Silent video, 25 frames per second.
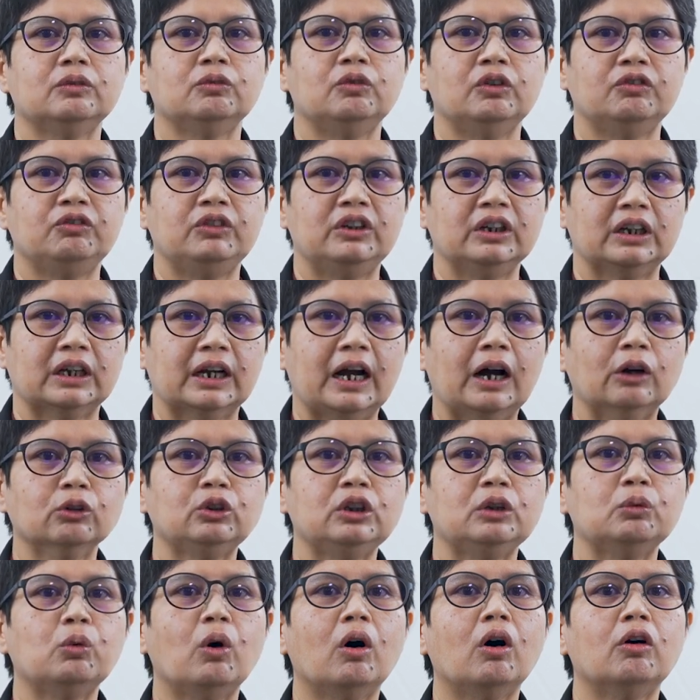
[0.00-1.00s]
with the
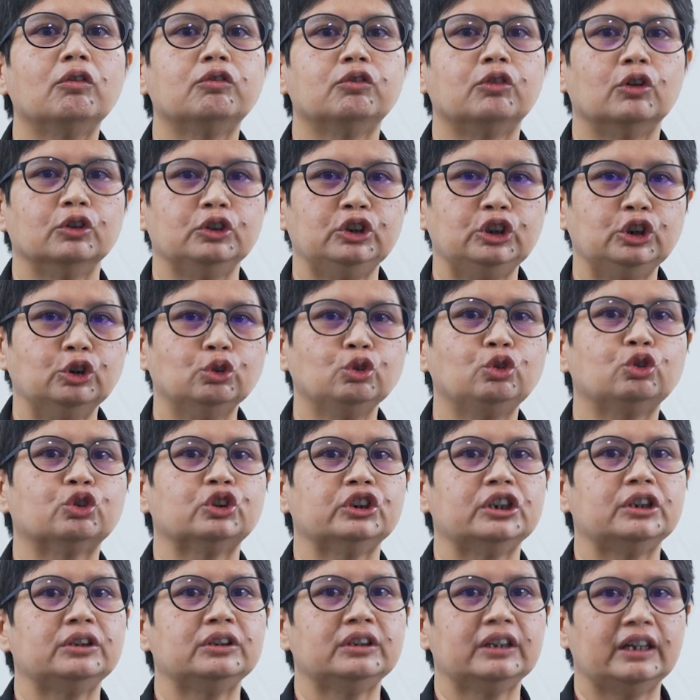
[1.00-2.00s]
cultivar for
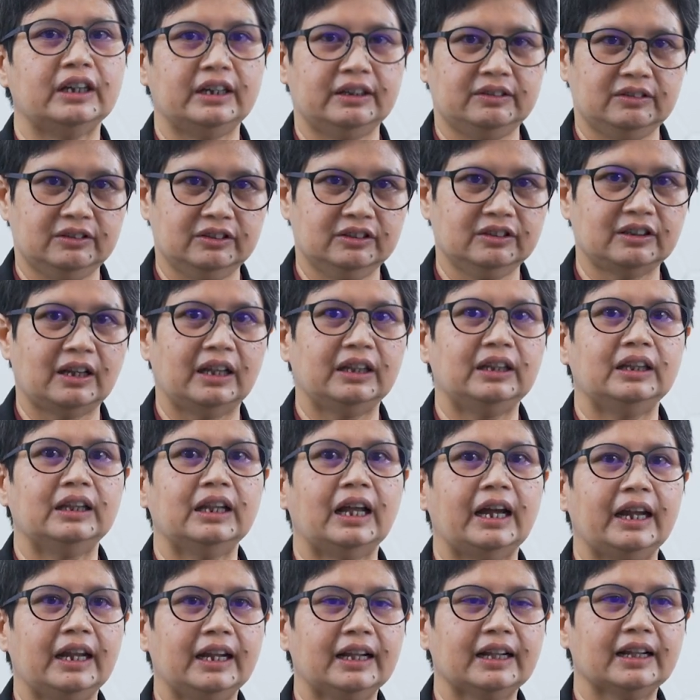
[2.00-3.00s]
nutrient and
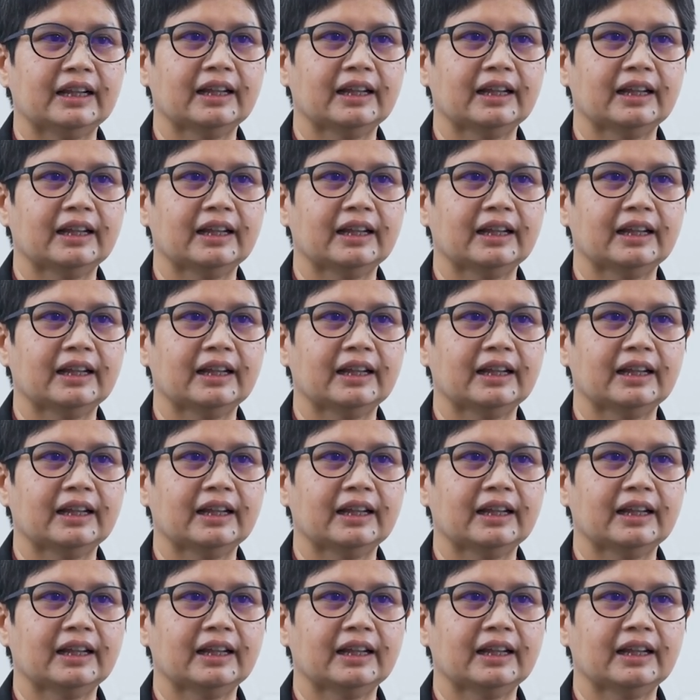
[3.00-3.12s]
sunlight.